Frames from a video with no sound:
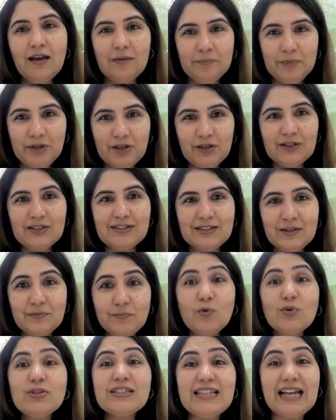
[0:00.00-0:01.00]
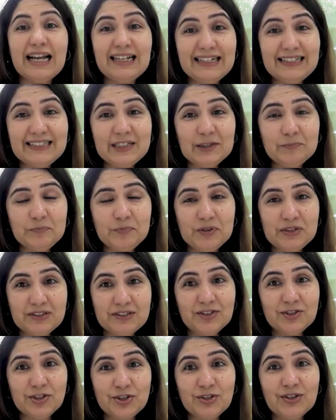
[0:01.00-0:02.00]
because the most talented
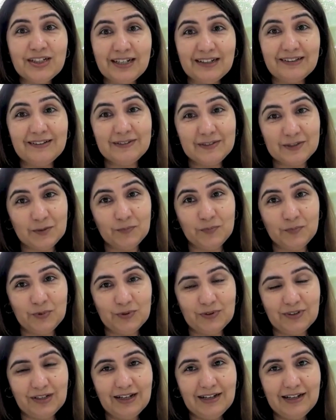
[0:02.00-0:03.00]
person should get the support.